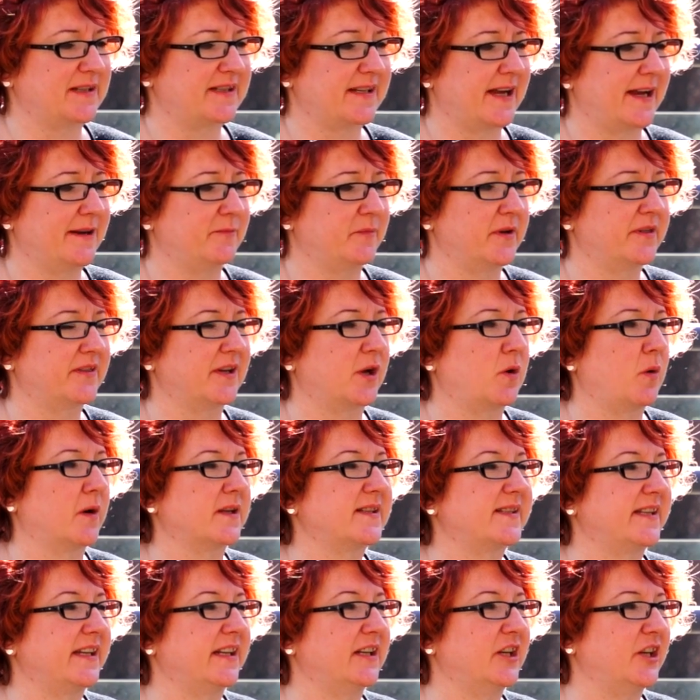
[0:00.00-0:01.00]
my time with the
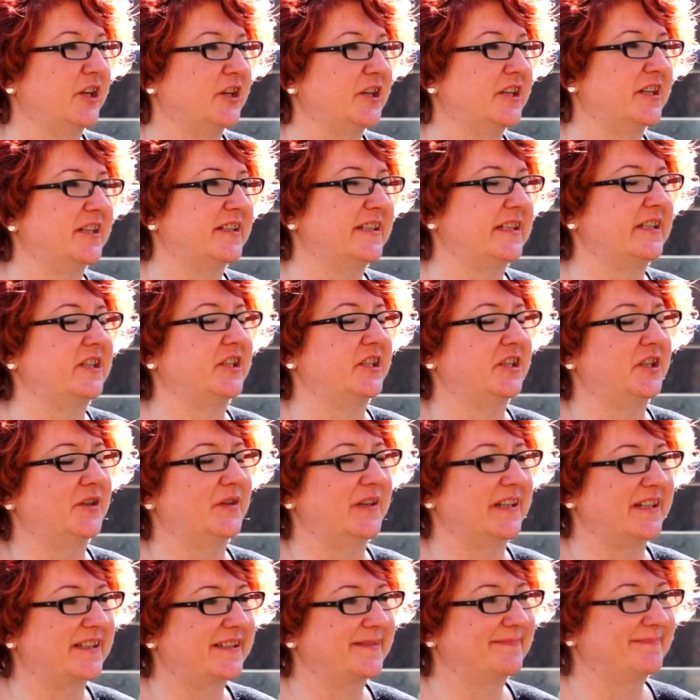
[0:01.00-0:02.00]
Quality in Learning and Teaching
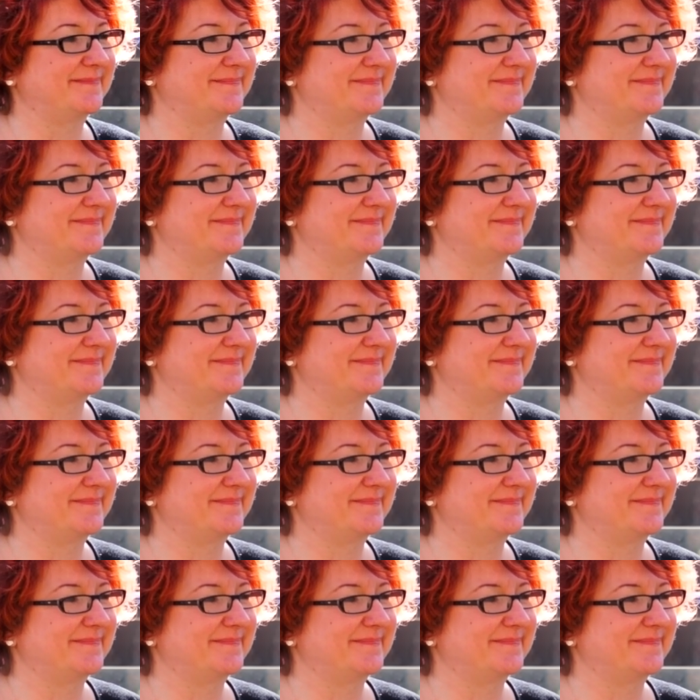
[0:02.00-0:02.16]
Unit.